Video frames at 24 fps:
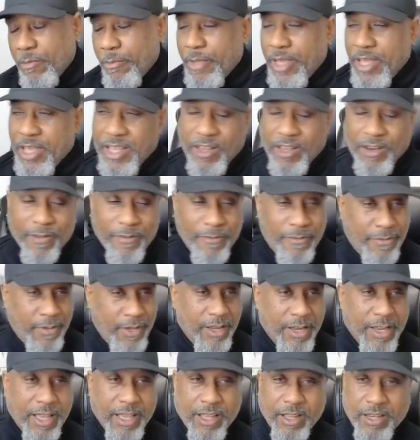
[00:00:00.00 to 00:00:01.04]
man, I don't
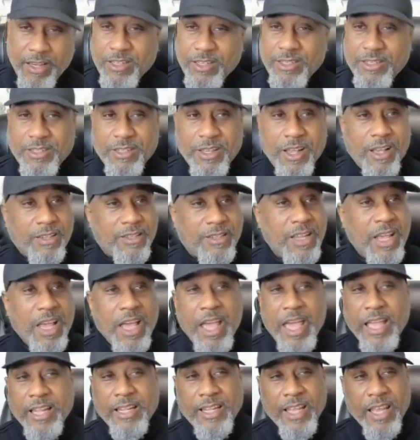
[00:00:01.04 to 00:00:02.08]
feel like this sucks.
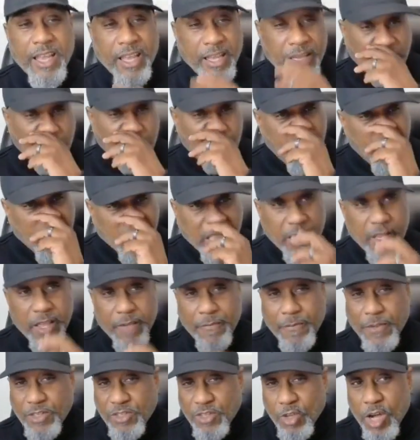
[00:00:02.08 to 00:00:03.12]
And then especially
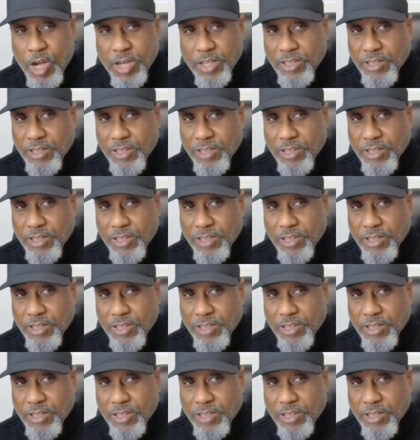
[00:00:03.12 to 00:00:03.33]
if it starts